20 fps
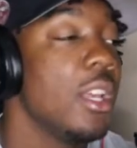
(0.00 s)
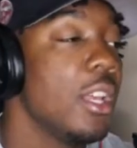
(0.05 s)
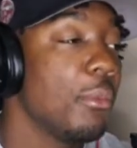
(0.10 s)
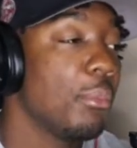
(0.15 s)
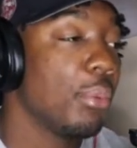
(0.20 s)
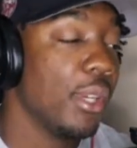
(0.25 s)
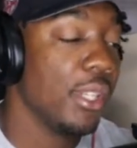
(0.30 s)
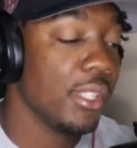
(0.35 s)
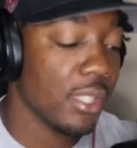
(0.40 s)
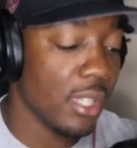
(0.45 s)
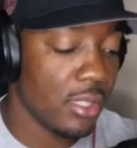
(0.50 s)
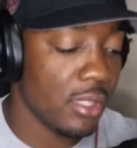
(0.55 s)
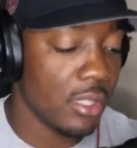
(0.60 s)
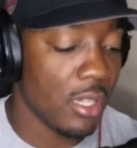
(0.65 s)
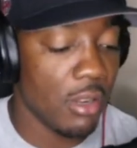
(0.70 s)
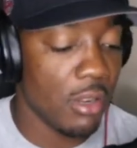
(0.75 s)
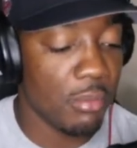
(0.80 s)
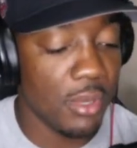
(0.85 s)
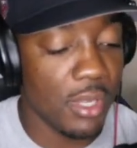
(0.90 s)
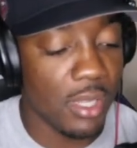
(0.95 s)
Appreciate
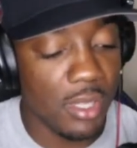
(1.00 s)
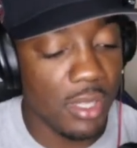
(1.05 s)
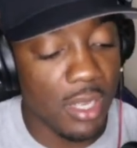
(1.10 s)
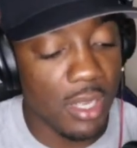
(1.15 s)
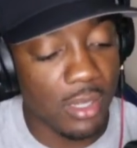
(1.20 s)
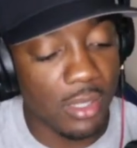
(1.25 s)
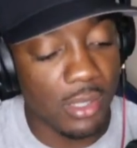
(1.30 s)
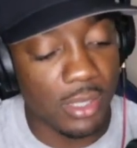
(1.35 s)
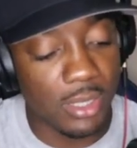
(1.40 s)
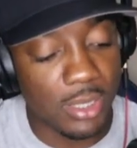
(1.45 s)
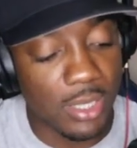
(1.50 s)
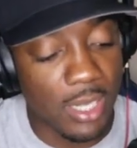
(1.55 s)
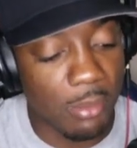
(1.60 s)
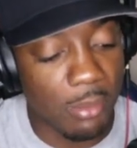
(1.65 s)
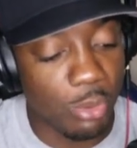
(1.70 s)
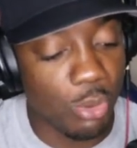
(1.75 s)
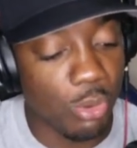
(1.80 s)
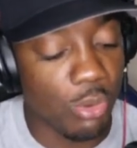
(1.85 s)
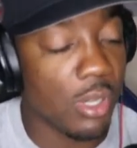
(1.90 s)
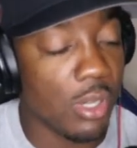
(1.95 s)
y'all, man. Y'all uh,
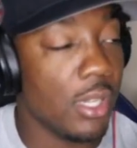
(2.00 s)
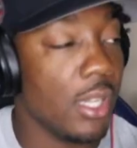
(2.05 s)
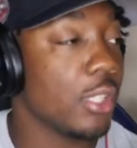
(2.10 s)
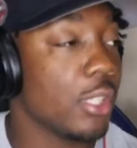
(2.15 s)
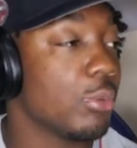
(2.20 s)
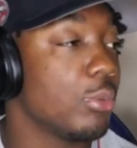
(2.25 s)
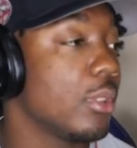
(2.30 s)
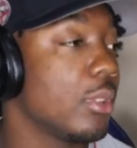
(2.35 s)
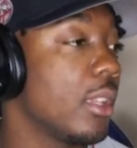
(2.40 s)
stop on the next one.